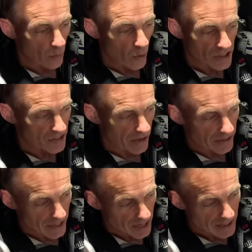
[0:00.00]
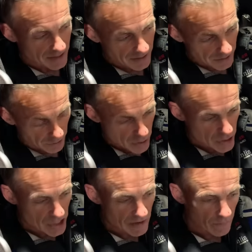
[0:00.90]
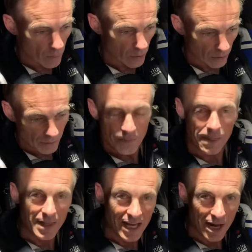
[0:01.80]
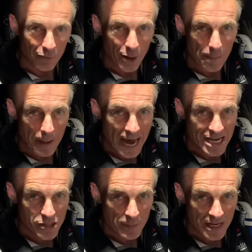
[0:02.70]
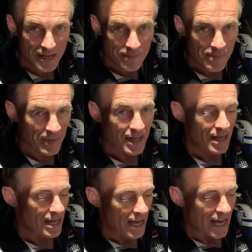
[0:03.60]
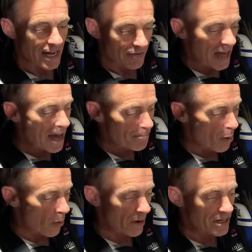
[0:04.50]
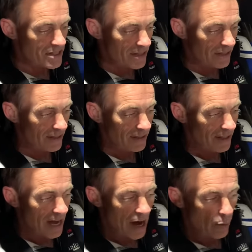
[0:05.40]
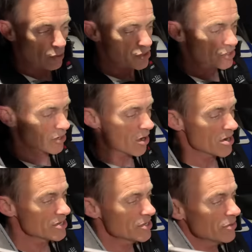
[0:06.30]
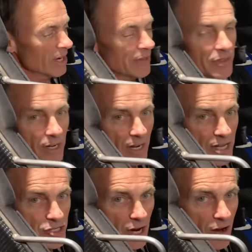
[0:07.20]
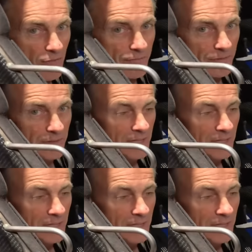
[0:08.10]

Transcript: once they're done, the crew chief will kind of run past me. And at that point, I will start to let the clutch off